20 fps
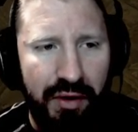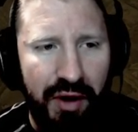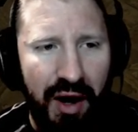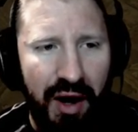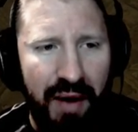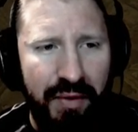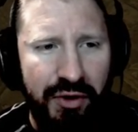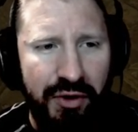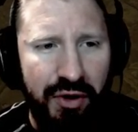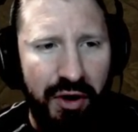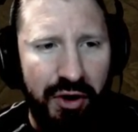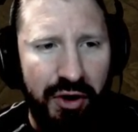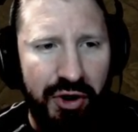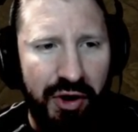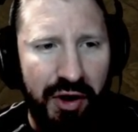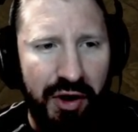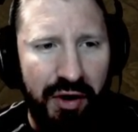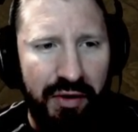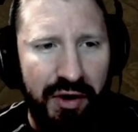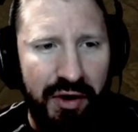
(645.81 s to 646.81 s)
Damage
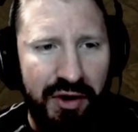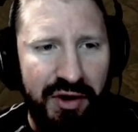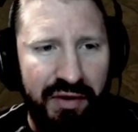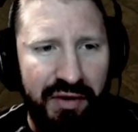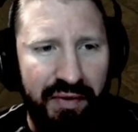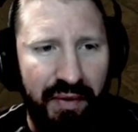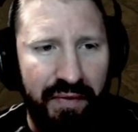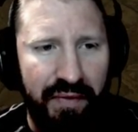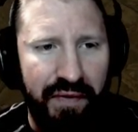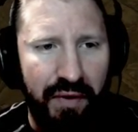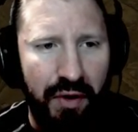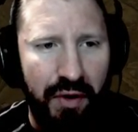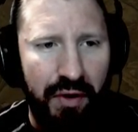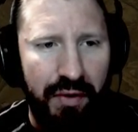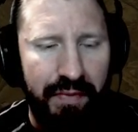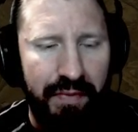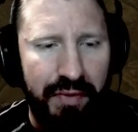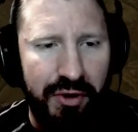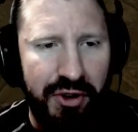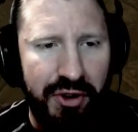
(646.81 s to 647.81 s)
reduction increased from
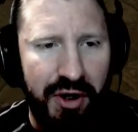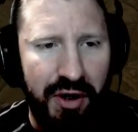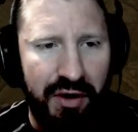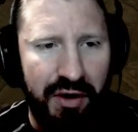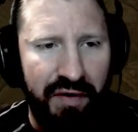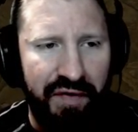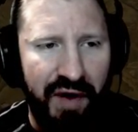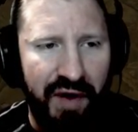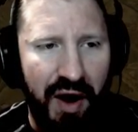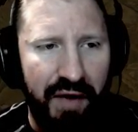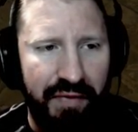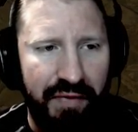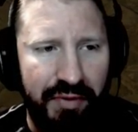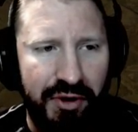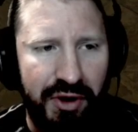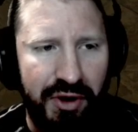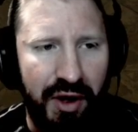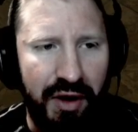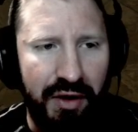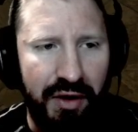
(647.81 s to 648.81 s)
4% to
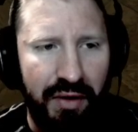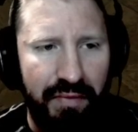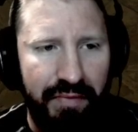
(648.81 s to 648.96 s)
5%.